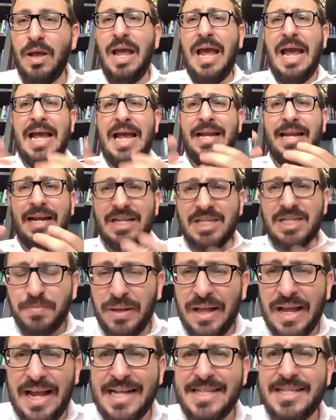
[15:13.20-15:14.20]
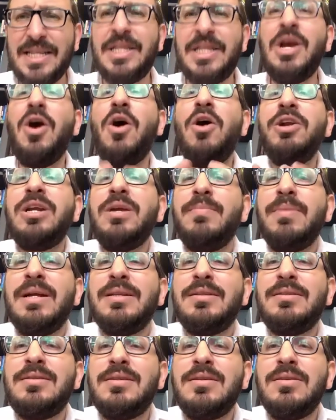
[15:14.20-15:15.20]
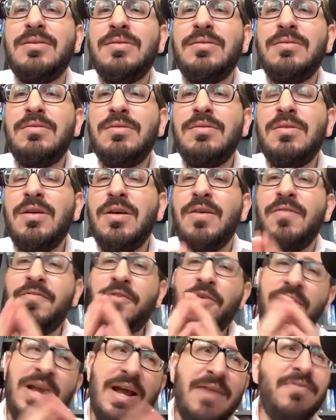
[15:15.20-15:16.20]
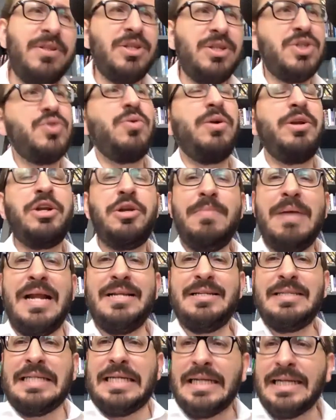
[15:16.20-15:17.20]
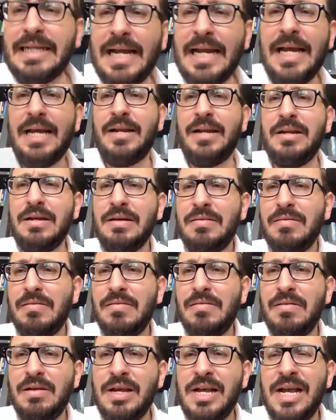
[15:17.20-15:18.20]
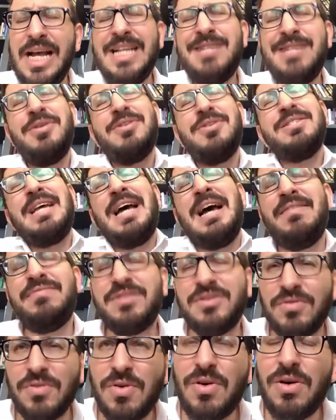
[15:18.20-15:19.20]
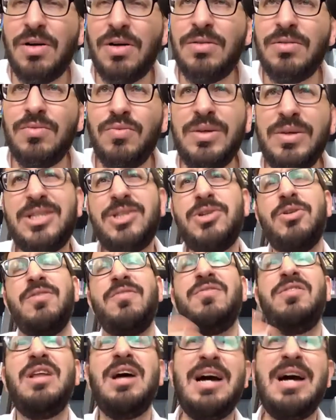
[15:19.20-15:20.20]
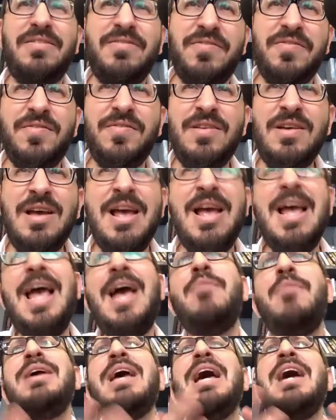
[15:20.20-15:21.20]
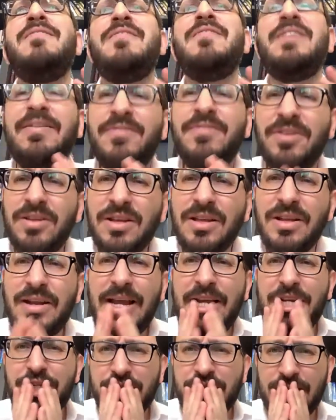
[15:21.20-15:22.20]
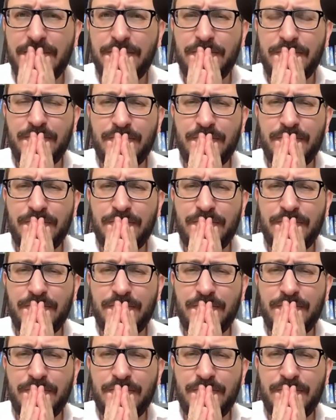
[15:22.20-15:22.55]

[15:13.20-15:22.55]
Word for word: And he explains that the argument for never destroying humanity again is because, after all, we start off life and we have an evil inclination.